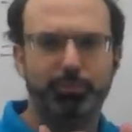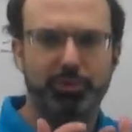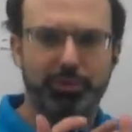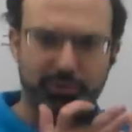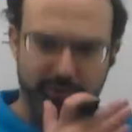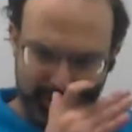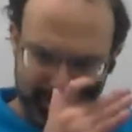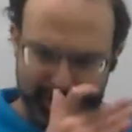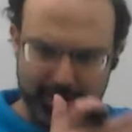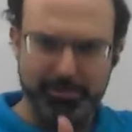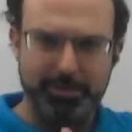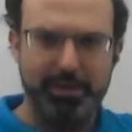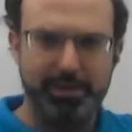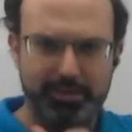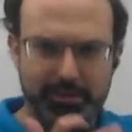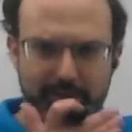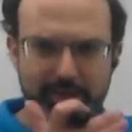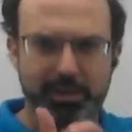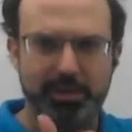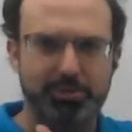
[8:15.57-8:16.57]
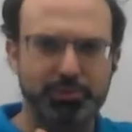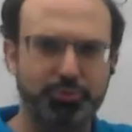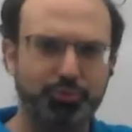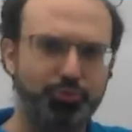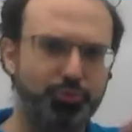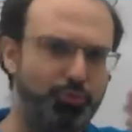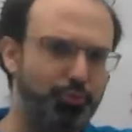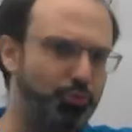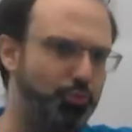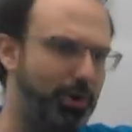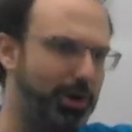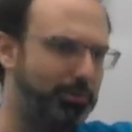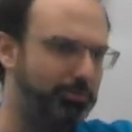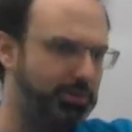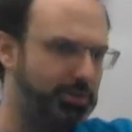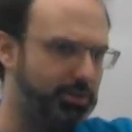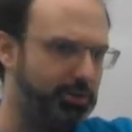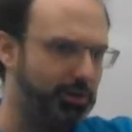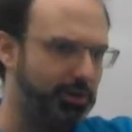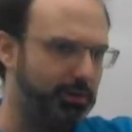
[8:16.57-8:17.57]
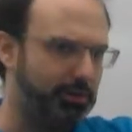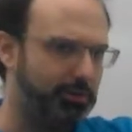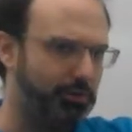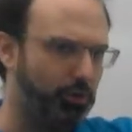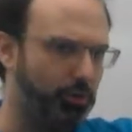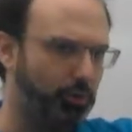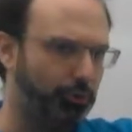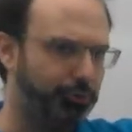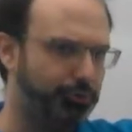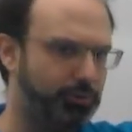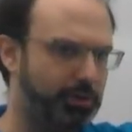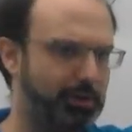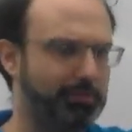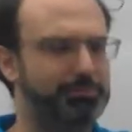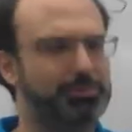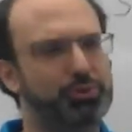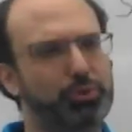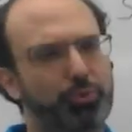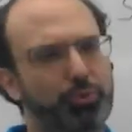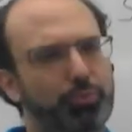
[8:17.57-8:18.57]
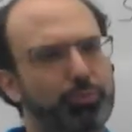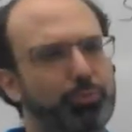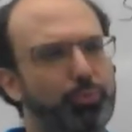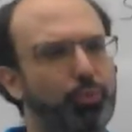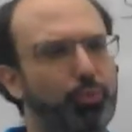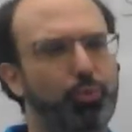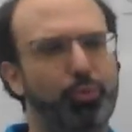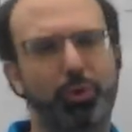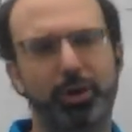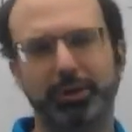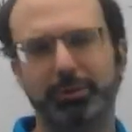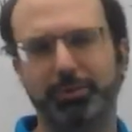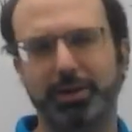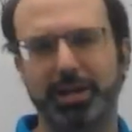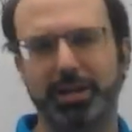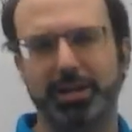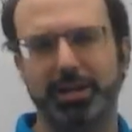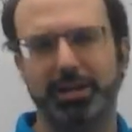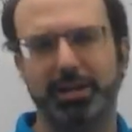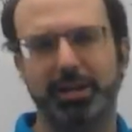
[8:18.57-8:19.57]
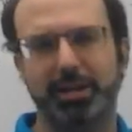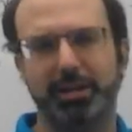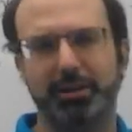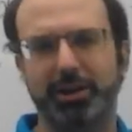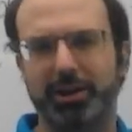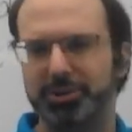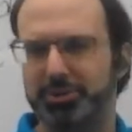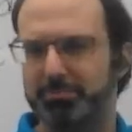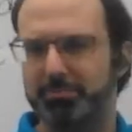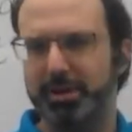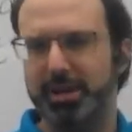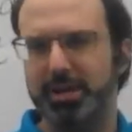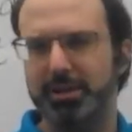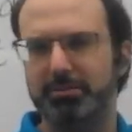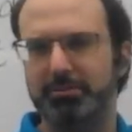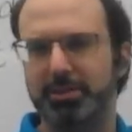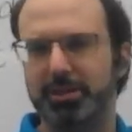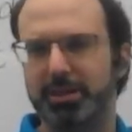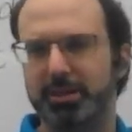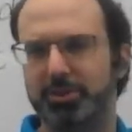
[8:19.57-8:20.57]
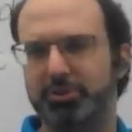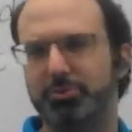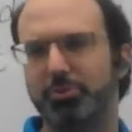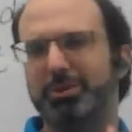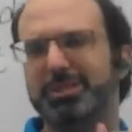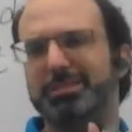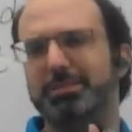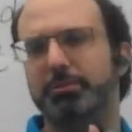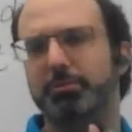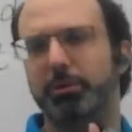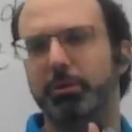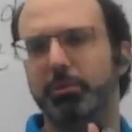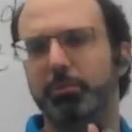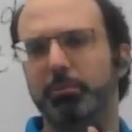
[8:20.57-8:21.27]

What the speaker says: timing things when we started the whole trip. So why do I care? I just made the initial one 0.